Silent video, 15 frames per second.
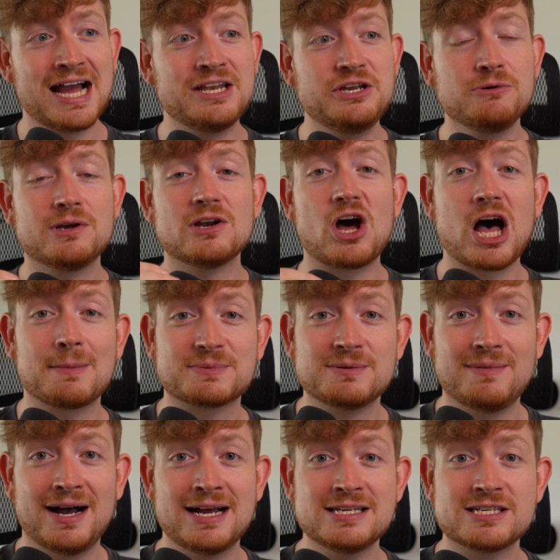you can
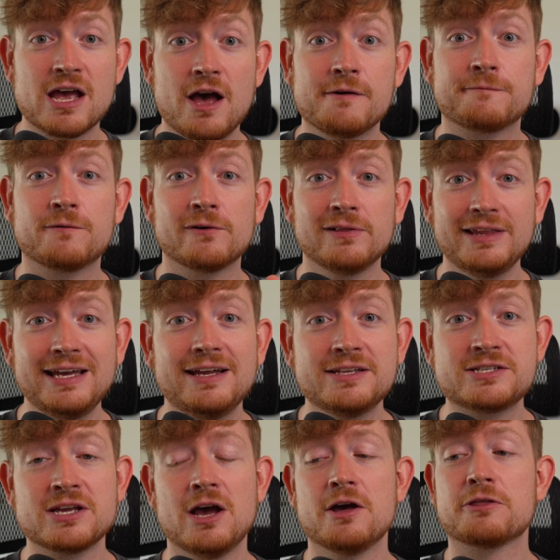optimize for
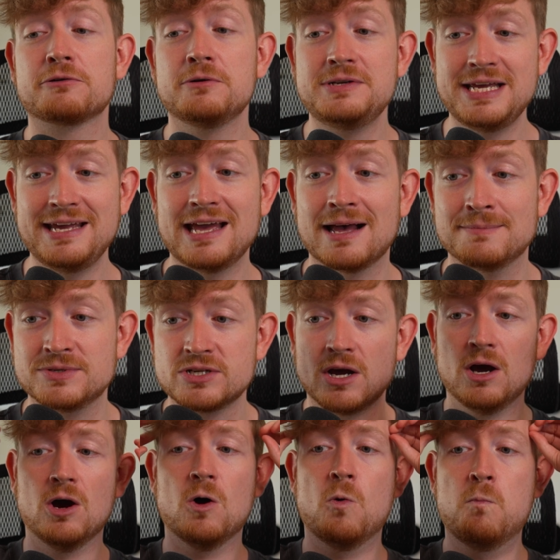leads through DMs.
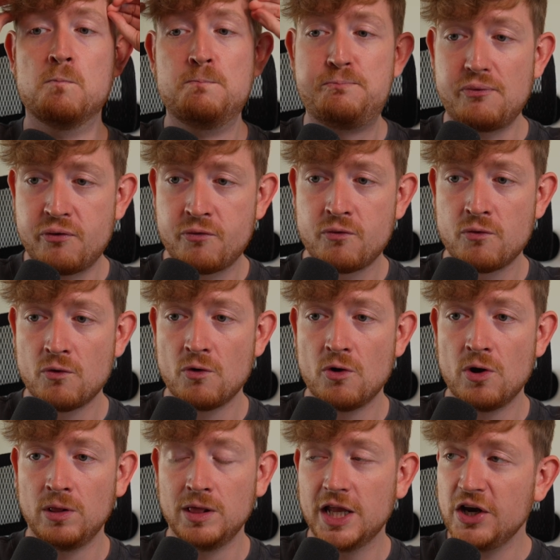
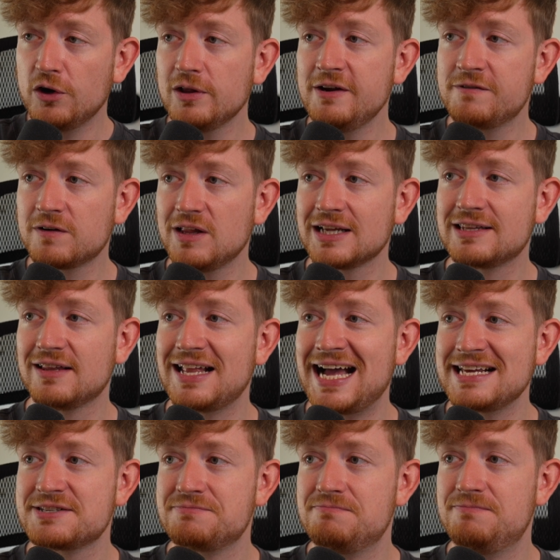Literally for like the
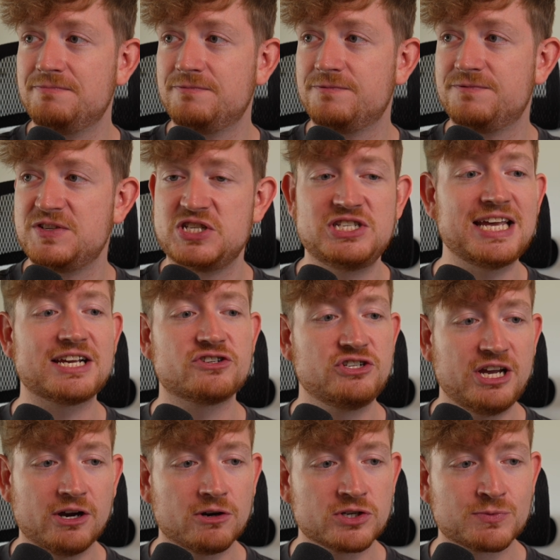last 6
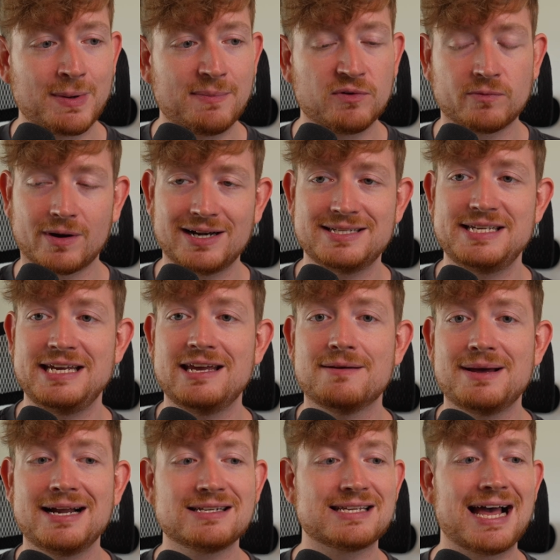years, we've been running DM
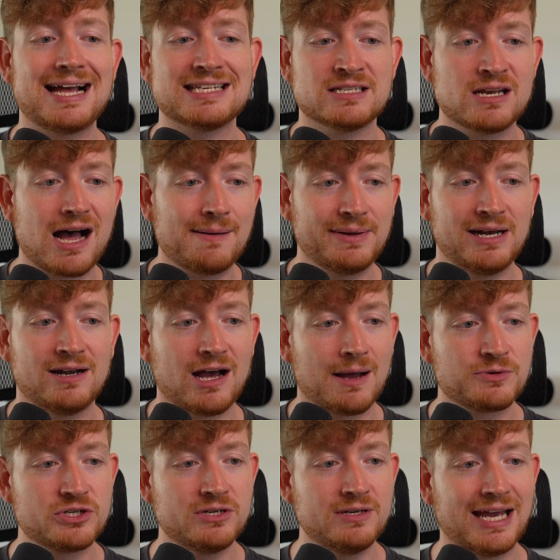ads. That has not been an
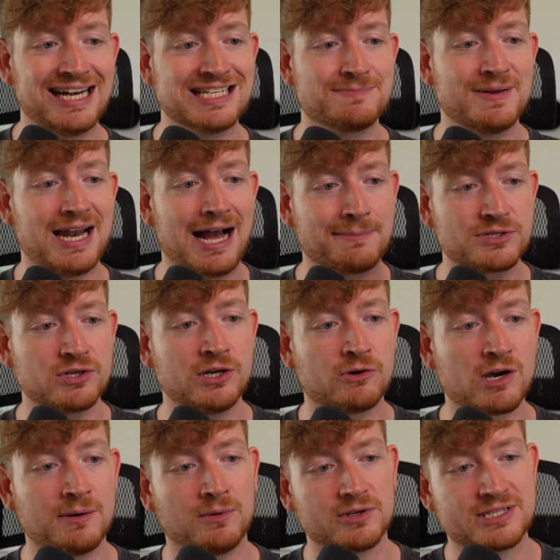option, and it's been absolutely
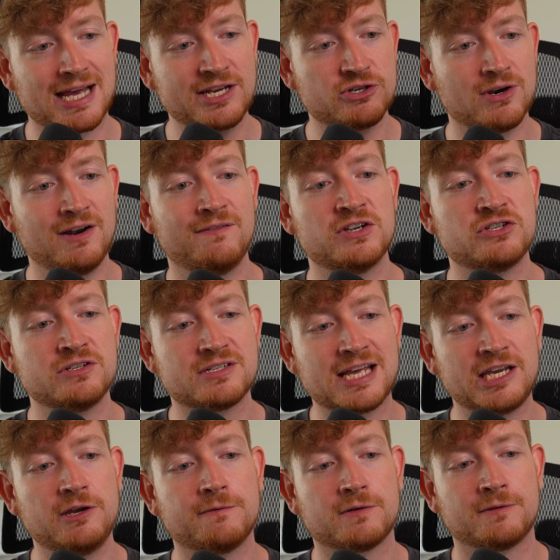incredible. Saturated Visions,
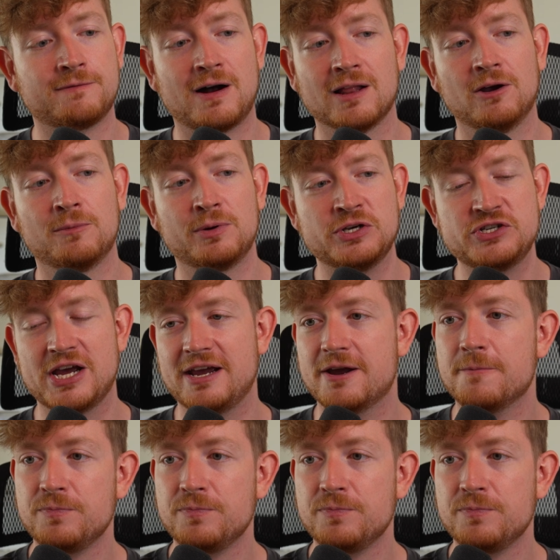thank you for the follow. Appreciate you.